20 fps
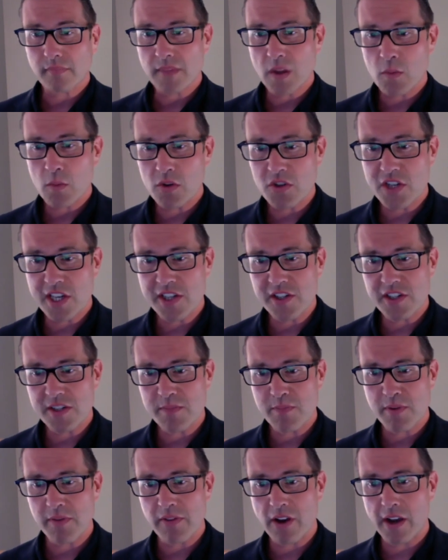Well, gestures
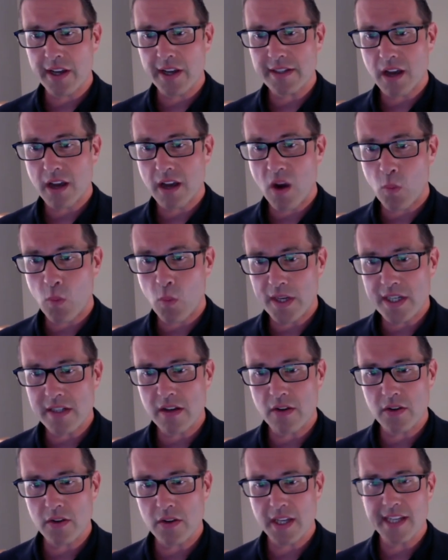provide a
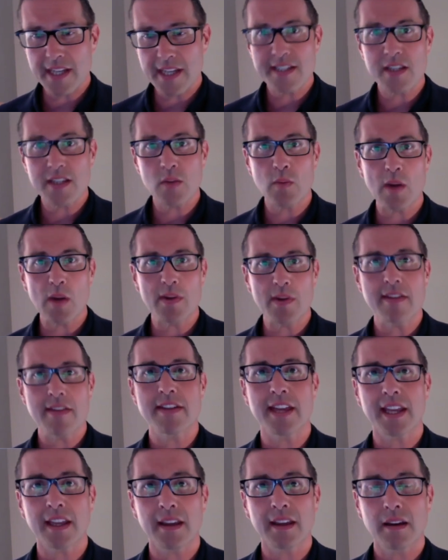window into the way we
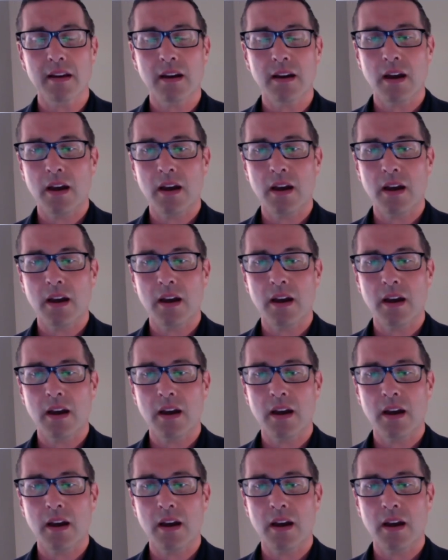think.